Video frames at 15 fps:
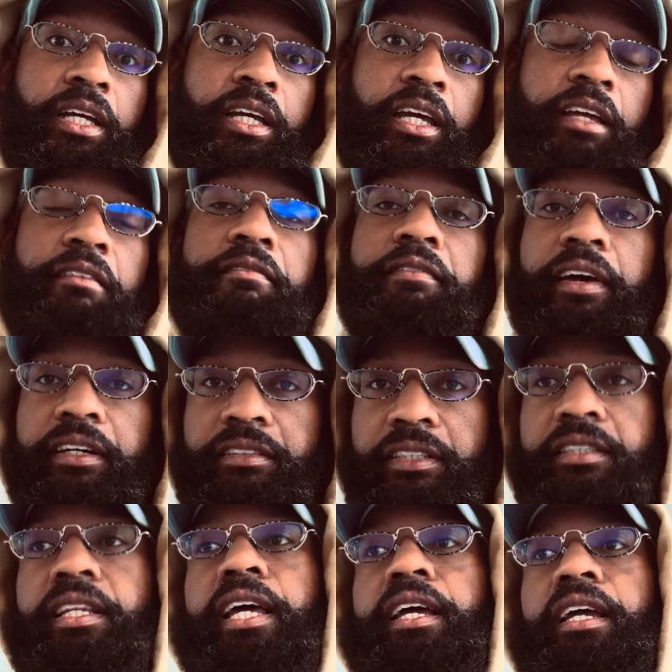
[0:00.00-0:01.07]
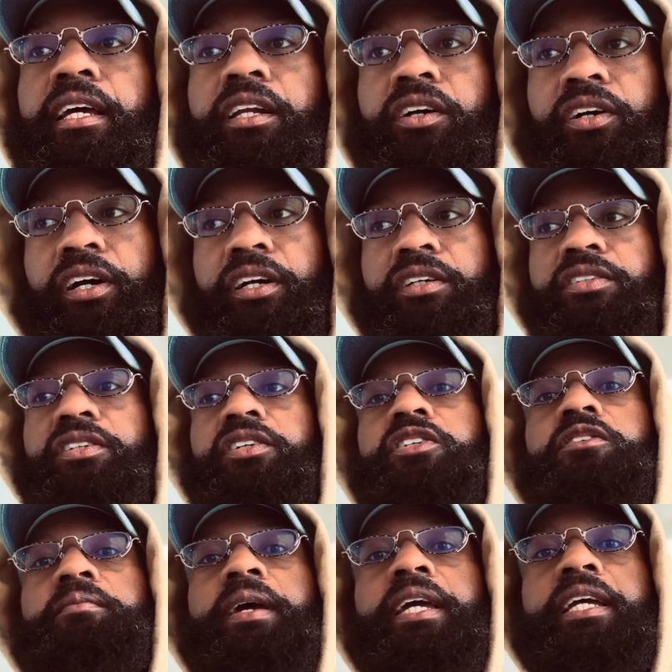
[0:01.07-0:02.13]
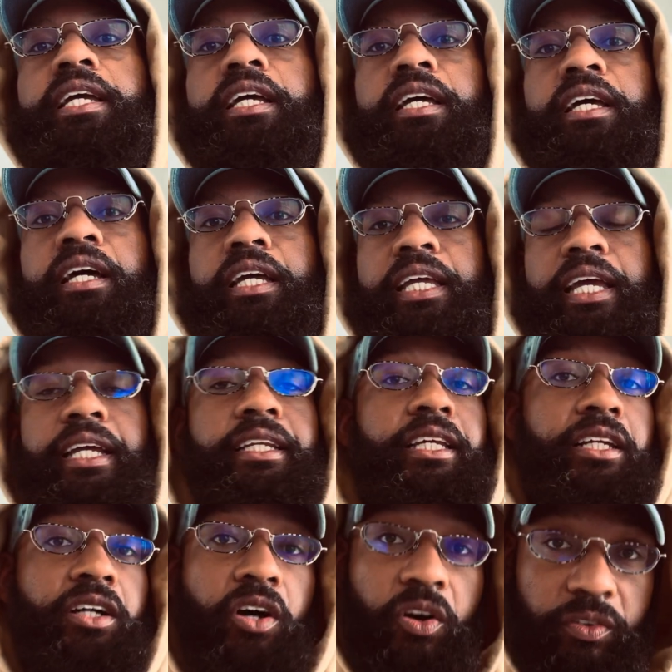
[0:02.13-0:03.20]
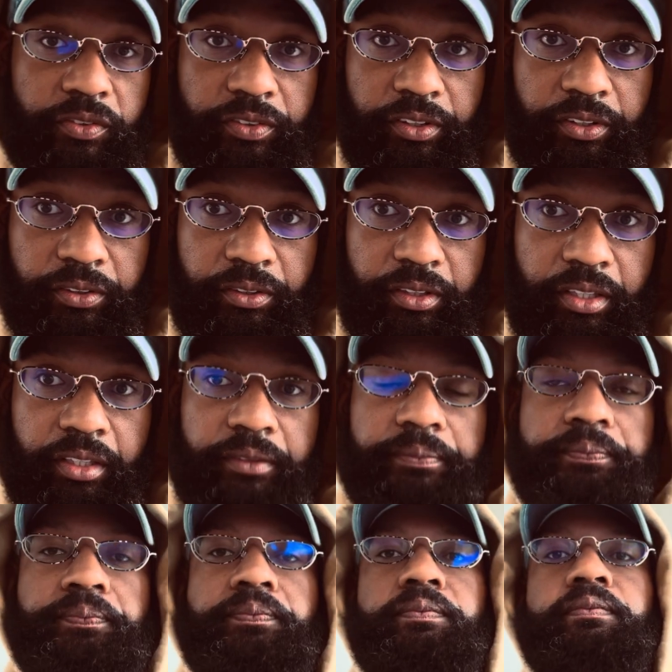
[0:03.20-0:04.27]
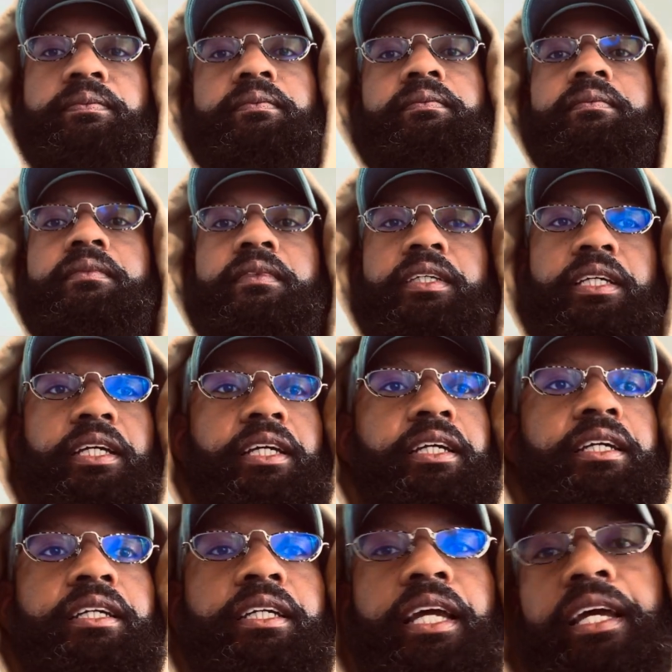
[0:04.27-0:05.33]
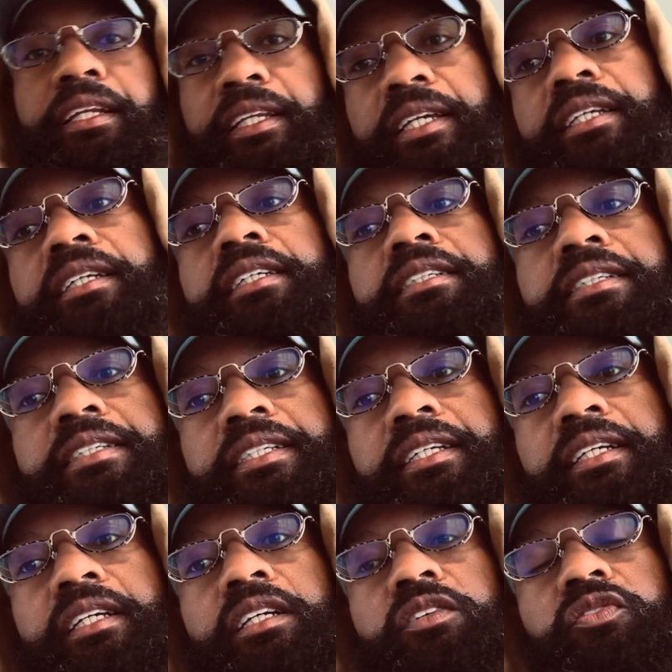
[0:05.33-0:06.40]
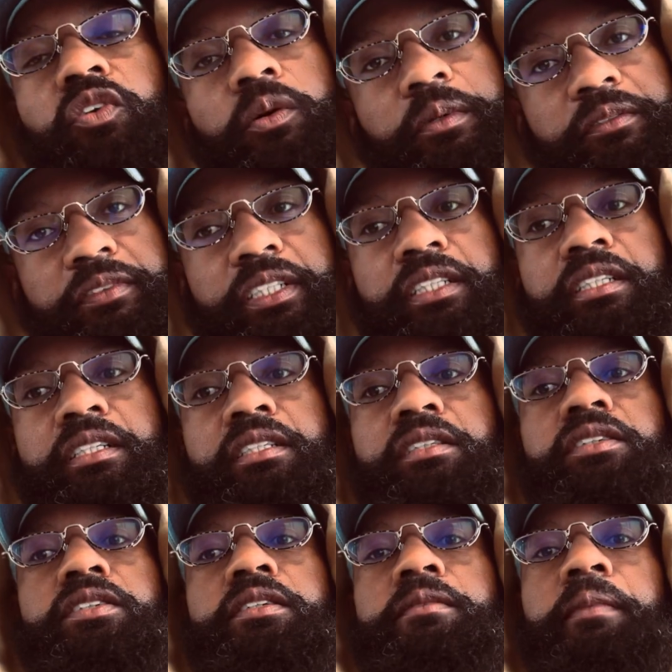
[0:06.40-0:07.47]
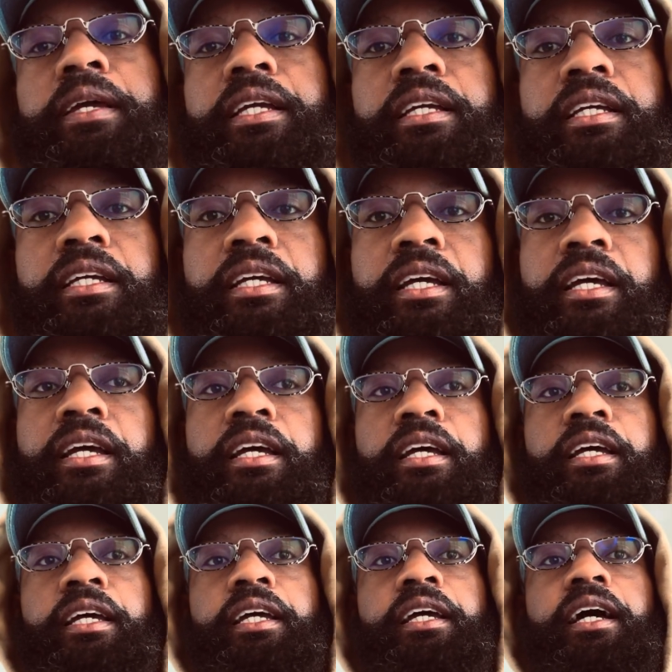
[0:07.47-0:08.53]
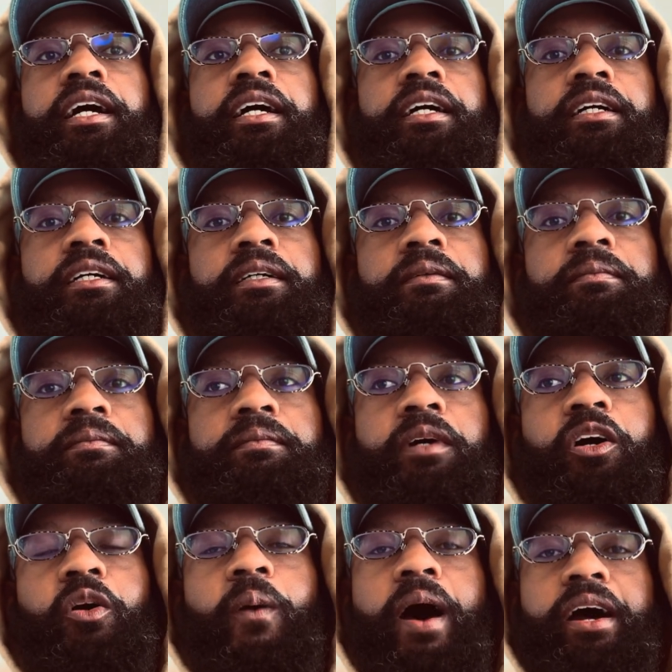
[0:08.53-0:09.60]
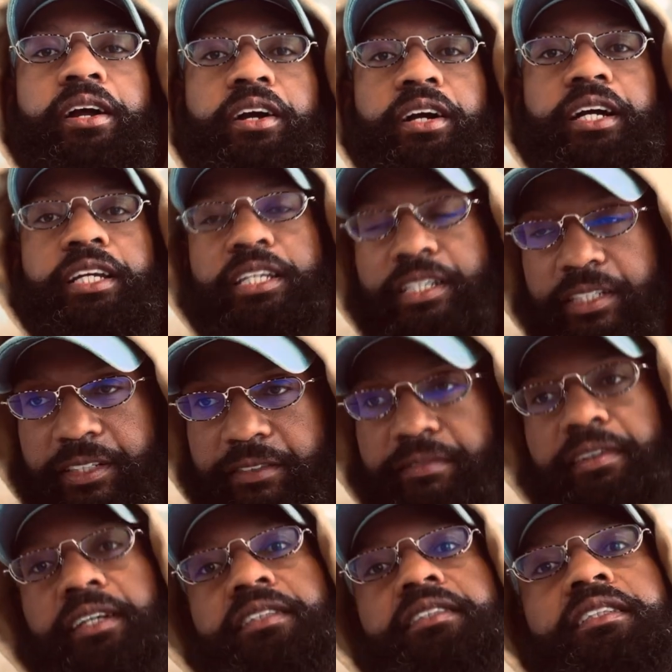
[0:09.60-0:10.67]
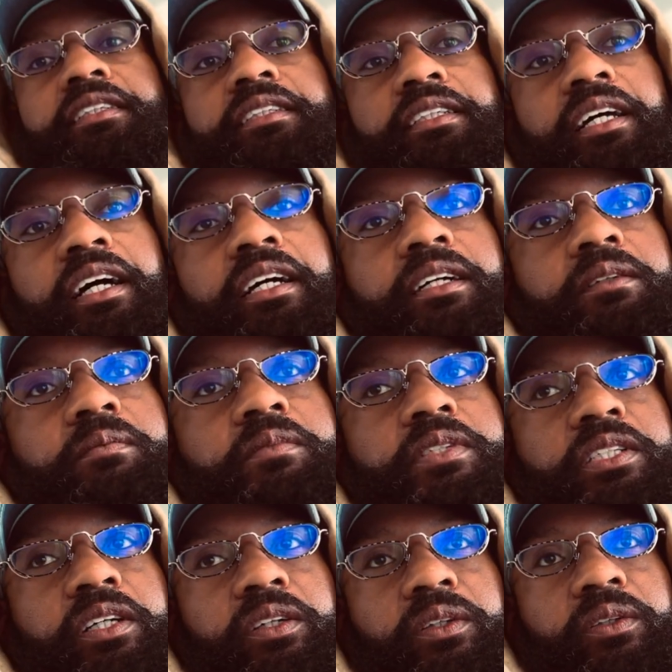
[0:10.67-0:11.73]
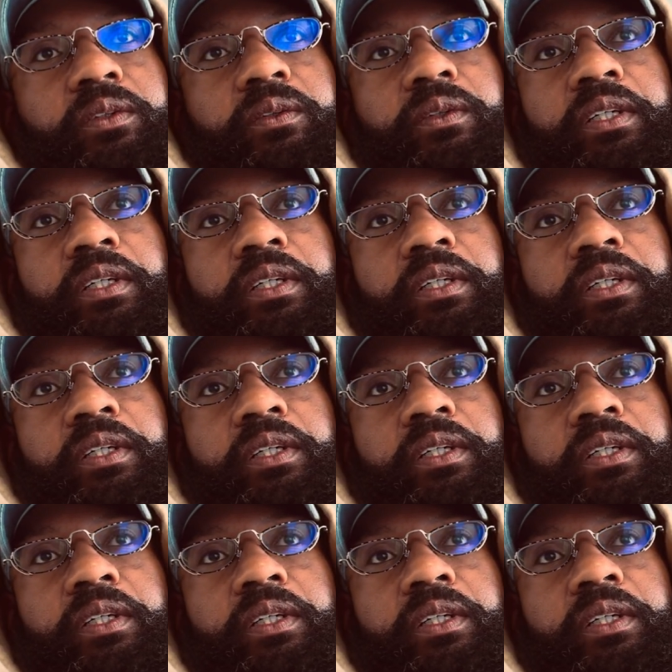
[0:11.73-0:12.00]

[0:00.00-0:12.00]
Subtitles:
infection that can occur. So you may get candida overgrowth, and candida is a form of yeast, so you may acquire a yeast infection. So